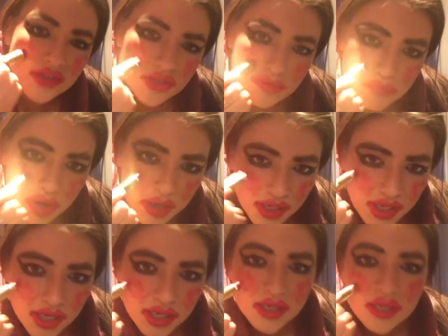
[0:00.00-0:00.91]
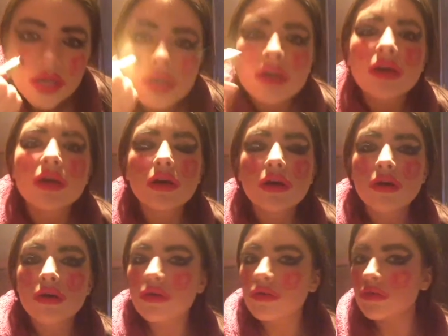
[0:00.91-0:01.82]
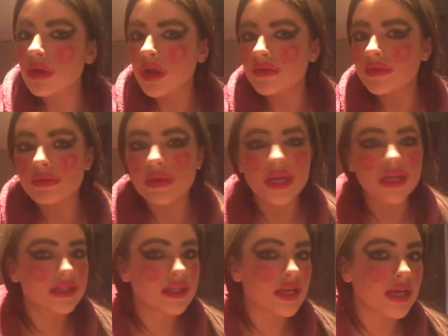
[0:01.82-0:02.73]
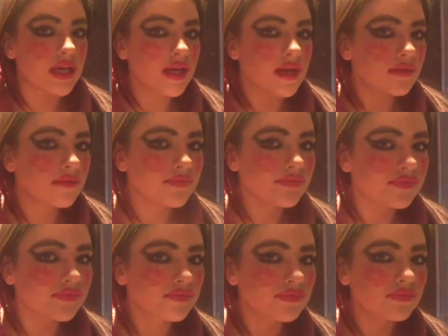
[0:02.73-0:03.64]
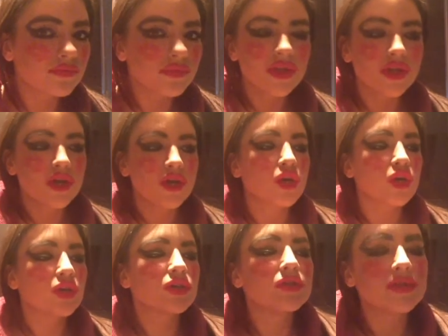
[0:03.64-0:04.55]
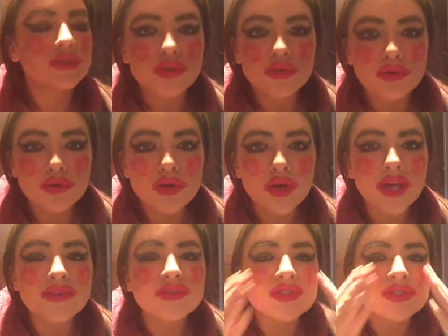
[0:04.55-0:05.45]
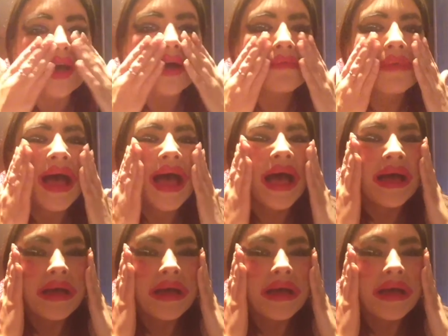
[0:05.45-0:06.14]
you money all over the place here, because you want to look like you've just come out